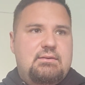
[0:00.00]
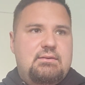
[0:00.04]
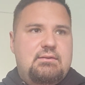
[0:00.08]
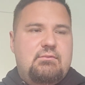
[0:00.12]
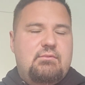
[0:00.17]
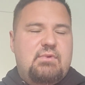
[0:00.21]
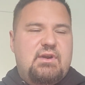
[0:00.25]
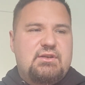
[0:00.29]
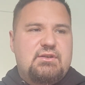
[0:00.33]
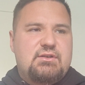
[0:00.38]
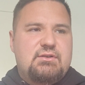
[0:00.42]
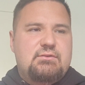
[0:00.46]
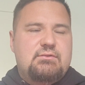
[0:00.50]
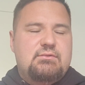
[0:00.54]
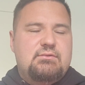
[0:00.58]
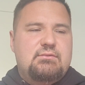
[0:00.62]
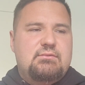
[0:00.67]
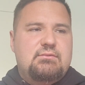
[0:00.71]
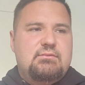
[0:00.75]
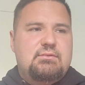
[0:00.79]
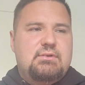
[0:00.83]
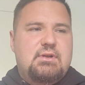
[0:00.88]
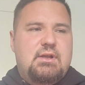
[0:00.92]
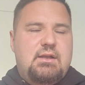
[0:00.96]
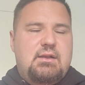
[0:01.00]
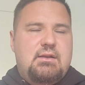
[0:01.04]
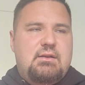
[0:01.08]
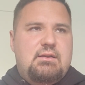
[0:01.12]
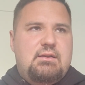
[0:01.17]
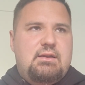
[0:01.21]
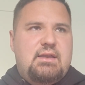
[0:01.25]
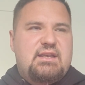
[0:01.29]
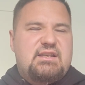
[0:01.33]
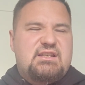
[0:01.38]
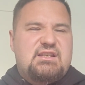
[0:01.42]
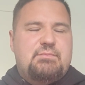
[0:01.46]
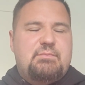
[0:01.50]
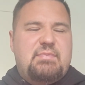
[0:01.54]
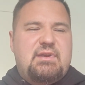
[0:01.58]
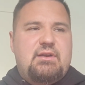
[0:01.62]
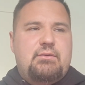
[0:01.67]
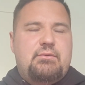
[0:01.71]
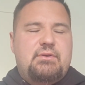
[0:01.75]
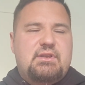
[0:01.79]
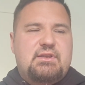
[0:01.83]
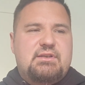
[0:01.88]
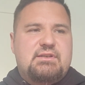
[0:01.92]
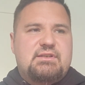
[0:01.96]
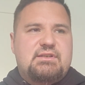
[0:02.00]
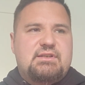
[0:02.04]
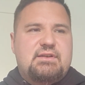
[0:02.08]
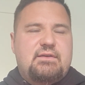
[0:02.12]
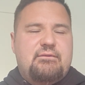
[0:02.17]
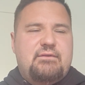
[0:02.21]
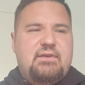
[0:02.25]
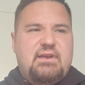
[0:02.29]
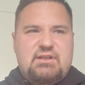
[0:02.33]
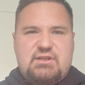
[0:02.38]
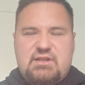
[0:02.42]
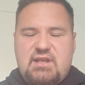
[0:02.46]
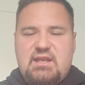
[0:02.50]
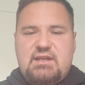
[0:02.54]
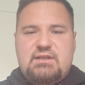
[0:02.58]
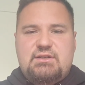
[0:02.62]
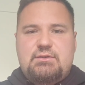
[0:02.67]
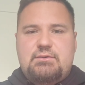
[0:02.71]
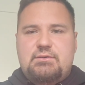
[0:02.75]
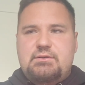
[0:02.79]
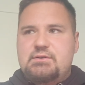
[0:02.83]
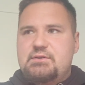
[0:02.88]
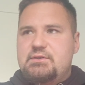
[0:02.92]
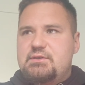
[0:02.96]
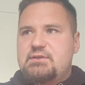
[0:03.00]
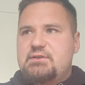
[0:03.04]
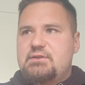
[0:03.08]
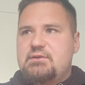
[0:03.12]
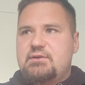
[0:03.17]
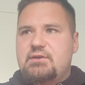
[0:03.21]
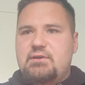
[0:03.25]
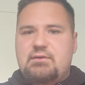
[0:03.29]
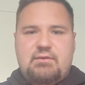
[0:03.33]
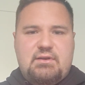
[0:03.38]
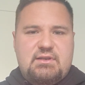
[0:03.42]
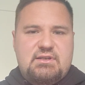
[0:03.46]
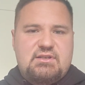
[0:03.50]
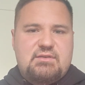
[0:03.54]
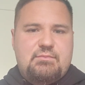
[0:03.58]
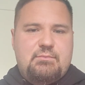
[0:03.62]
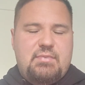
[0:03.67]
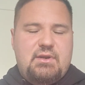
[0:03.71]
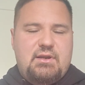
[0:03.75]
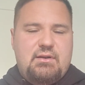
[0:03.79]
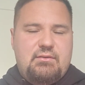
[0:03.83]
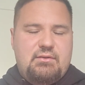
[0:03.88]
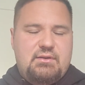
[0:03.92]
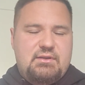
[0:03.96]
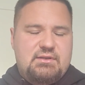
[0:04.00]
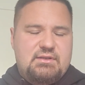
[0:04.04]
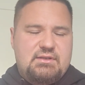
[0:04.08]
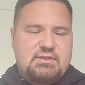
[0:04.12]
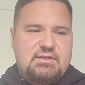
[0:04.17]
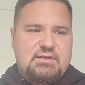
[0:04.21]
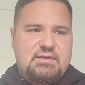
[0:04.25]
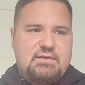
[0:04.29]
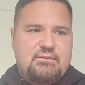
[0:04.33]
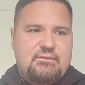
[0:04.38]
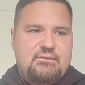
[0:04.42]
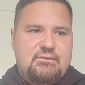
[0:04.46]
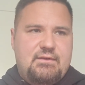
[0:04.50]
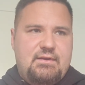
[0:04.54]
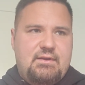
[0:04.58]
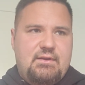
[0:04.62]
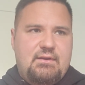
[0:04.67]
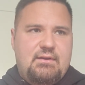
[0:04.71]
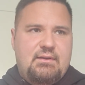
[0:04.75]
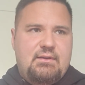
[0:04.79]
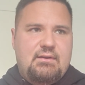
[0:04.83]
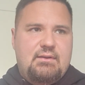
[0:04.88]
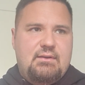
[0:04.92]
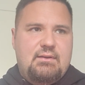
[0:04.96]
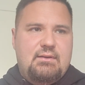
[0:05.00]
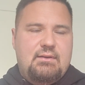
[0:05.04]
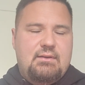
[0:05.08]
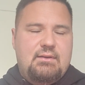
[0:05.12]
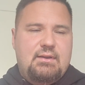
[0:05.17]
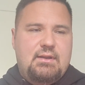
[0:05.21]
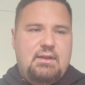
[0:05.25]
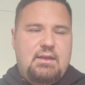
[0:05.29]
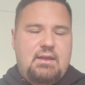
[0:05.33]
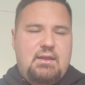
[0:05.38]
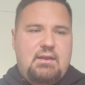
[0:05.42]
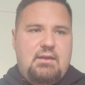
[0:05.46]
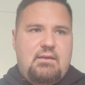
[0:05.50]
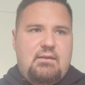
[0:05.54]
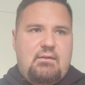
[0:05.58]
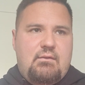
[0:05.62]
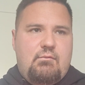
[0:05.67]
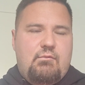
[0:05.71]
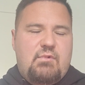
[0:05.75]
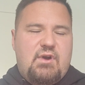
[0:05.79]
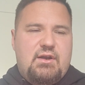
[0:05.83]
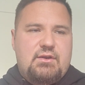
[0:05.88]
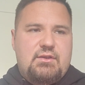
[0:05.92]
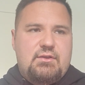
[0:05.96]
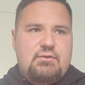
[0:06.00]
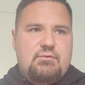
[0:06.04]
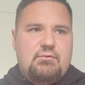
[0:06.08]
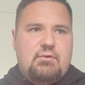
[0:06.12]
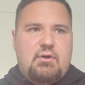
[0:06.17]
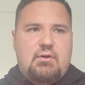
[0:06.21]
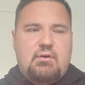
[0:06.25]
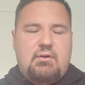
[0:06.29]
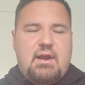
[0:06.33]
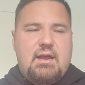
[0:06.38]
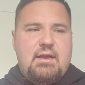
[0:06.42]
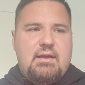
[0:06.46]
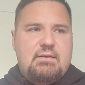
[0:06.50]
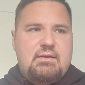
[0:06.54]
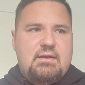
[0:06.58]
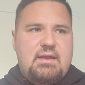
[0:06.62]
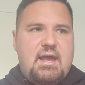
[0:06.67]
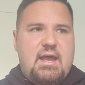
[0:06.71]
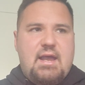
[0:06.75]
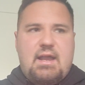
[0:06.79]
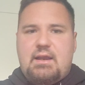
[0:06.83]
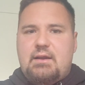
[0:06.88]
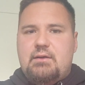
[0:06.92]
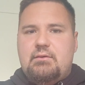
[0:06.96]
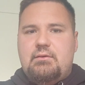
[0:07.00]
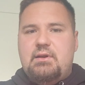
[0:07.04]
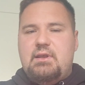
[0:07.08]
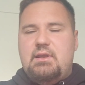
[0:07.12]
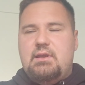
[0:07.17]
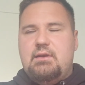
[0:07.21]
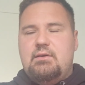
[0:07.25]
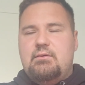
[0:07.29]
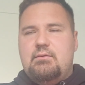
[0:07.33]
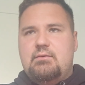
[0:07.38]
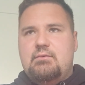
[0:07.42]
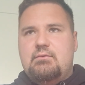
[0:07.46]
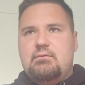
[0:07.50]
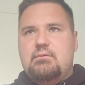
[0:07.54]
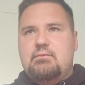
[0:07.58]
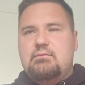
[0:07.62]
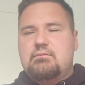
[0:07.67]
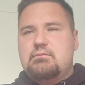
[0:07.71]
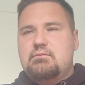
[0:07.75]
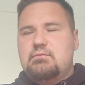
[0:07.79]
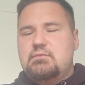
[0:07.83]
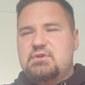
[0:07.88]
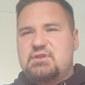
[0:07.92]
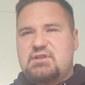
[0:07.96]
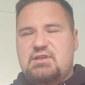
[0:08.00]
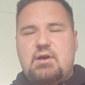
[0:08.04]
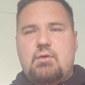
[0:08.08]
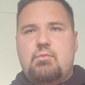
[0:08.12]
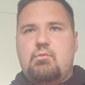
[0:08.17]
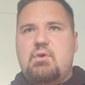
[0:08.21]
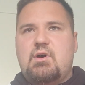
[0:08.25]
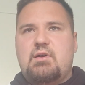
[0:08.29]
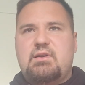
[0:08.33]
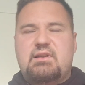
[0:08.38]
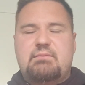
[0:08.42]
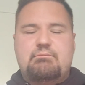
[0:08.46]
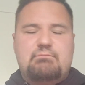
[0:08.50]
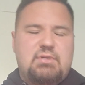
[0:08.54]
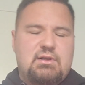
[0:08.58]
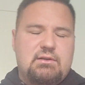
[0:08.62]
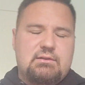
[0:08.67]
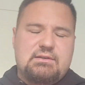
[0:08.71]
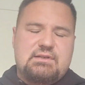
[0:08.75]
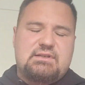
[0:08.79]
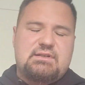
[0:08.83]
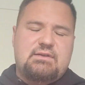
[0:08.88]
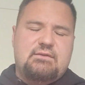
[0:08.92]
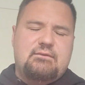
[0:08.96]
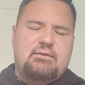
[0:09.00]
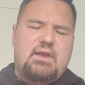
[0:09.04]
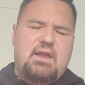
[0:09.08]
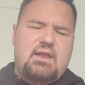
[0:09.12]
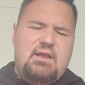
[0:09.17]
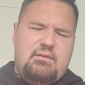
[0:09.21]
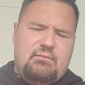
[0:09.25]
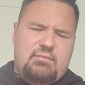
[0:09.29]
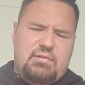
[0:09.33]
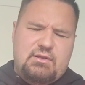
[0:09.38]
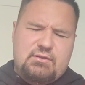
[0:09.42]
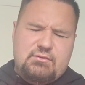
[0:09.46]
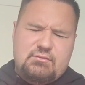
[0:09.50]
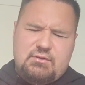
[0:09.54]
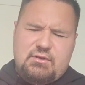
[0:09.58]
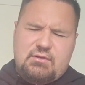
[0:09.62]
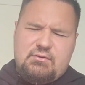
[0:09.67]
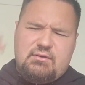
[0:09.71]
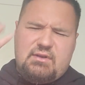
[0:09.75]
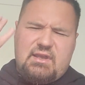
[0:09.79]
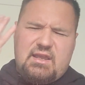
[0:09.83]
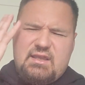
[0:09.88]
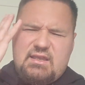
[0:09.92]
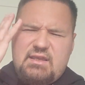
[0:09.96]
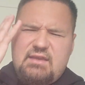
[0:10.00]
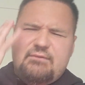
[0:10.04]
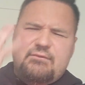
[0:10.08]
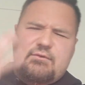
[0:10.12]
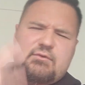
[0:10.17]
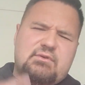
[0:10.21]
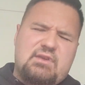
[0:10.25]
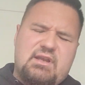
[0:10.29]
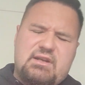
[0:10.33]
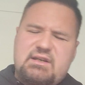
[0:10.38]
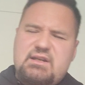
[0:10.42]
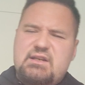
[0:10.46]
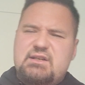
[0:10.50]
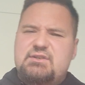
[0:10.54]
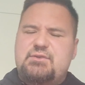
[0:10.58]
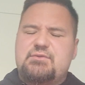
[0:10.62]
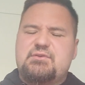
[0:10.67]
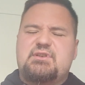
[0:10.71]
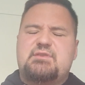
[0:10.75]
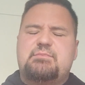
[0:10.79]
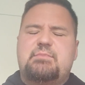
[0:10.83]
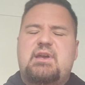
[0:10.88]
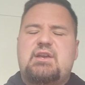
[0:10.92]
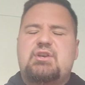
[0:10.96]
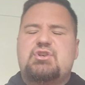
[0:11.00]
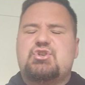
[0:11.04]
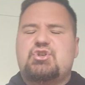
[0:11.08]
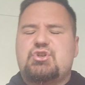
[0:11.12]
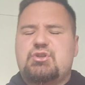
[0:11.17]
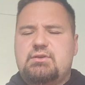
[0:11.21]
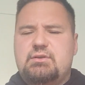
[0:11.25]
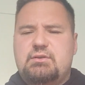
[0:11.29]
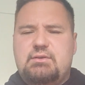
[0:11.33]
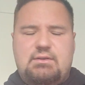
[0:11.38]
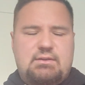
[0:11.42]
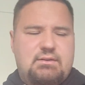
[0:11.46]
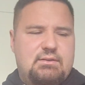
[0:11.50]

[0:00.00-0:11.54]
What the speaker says: when you experience something dangerous, or you experience something where you are angry or someone impulsive. Pluto can give you that introspection.